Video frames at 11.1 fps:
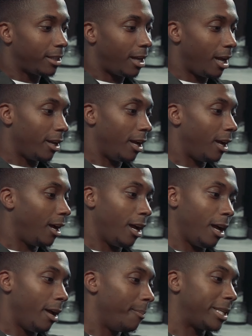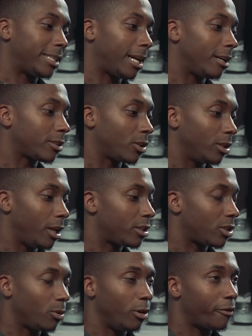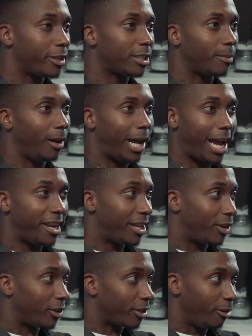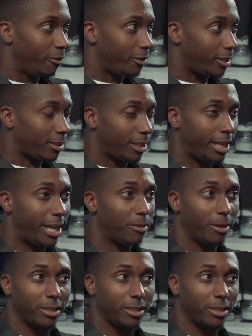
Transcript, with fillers: Yeah. Uh, missed out of school, load of school, not very smart, and ain't got the confidence, and yeah. they're the